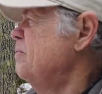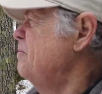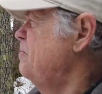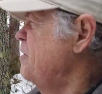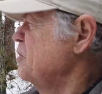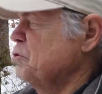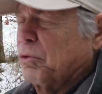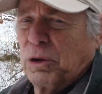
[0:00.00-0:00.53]

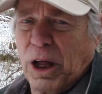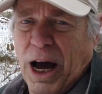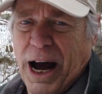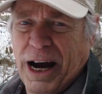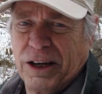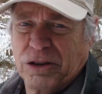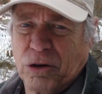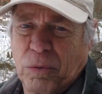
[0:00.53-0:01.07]

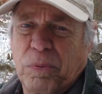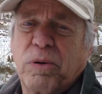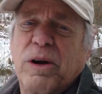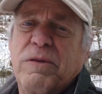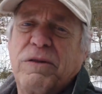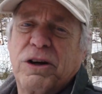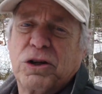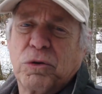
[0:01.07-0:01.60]
visualize or
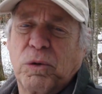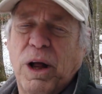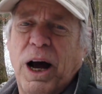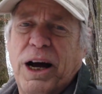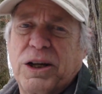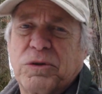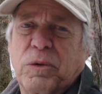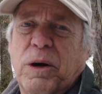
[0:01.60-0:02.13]

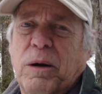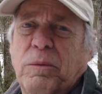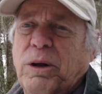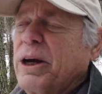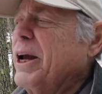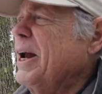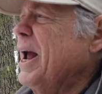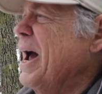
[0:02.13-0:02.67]
pre-visualize what I'm
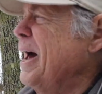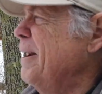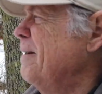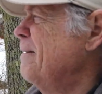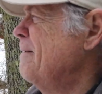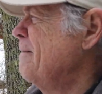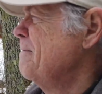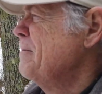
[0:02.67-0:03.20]
looking at
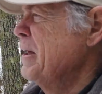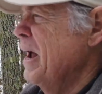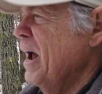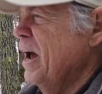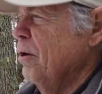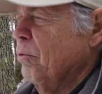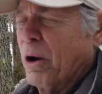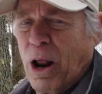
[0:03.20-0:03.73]

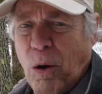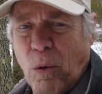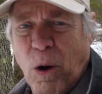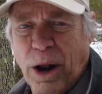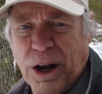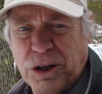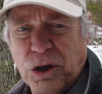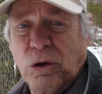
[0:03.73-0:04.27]
and what I
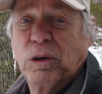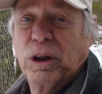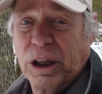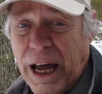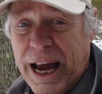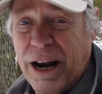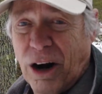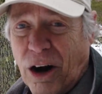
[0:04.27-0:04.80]
want to do
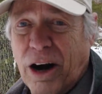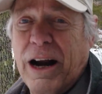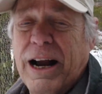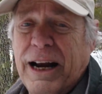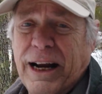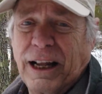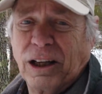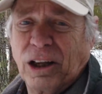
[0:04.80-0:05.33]
later
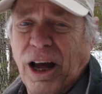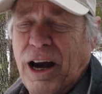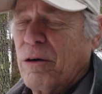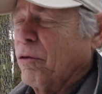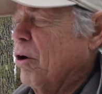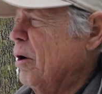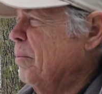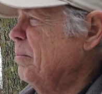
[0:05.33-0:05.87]
in
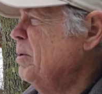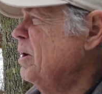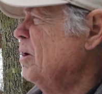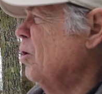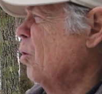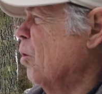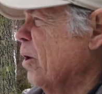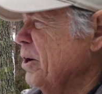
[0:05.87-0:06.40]
Lightroom,
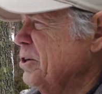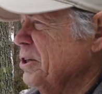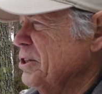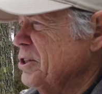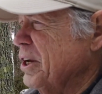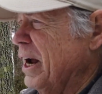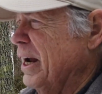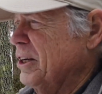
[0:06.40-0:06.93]
or I
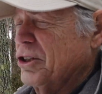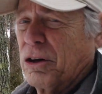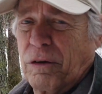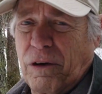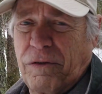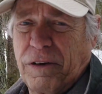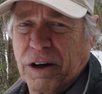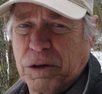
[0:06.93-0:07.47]
should say
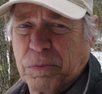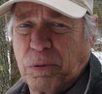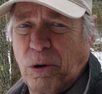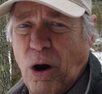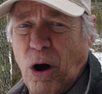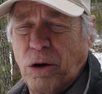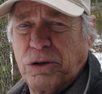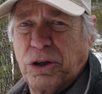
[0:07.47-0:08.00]
Silver Effects
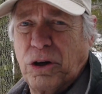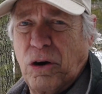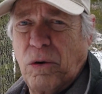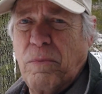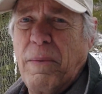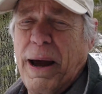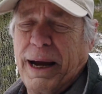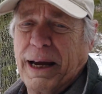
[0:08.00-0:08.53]
Pro,
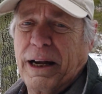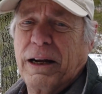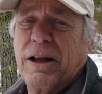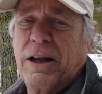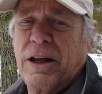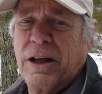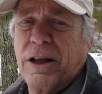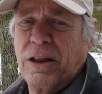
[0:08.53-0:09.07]
to make it
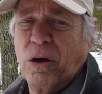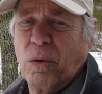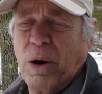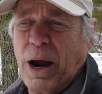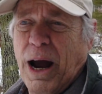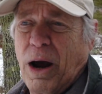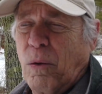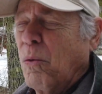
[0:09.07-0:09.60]
the
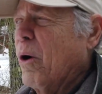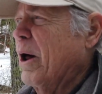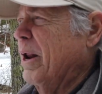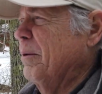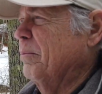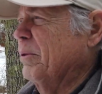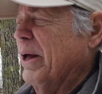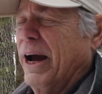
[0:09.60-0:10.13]
way I
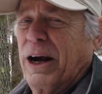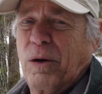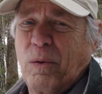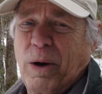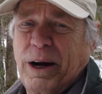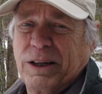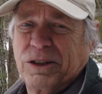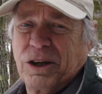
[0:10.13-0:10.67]
want it in black
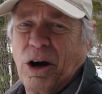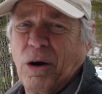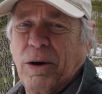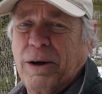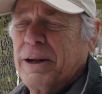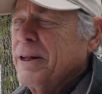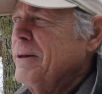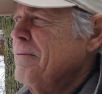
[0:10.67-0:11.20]
and white.
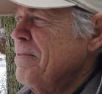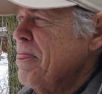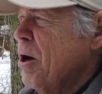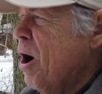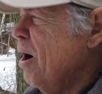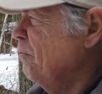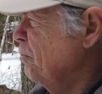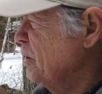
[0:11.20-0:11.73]
So
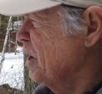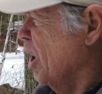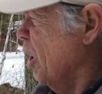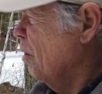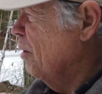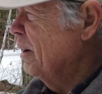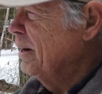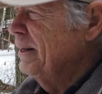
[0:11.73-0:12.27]
off we
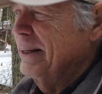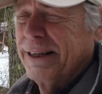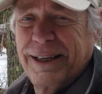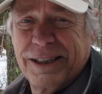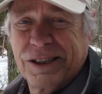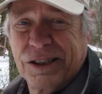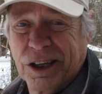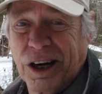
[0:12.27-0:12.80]
go. This